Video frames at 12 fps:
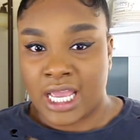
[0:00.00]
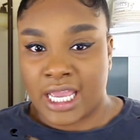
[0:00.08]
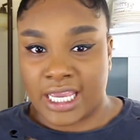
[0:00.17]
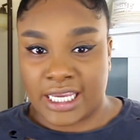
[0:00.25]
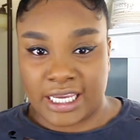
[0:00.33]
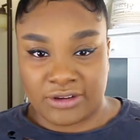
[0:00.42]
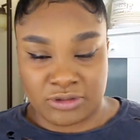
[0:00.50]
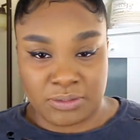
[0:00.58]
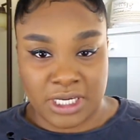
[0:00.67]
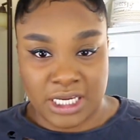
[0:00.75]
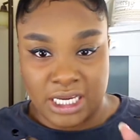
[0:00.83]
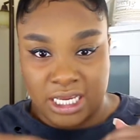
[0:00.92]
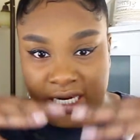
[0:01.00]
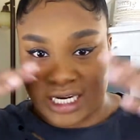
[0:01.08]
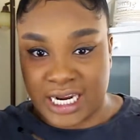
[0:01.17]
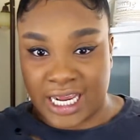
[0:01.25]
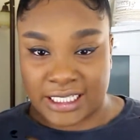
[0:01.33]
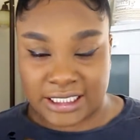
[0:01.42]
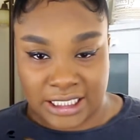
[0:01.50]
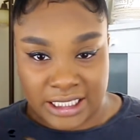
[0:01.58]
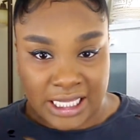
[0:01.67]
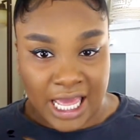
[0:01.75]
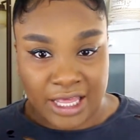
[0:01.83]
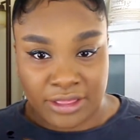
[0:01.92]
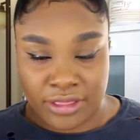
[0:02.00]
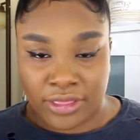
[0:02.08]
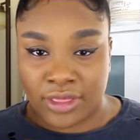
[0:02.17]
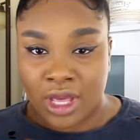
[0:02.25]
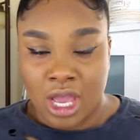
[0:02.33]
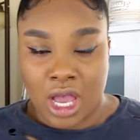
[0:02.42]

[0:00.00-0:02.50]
It gives me nice length.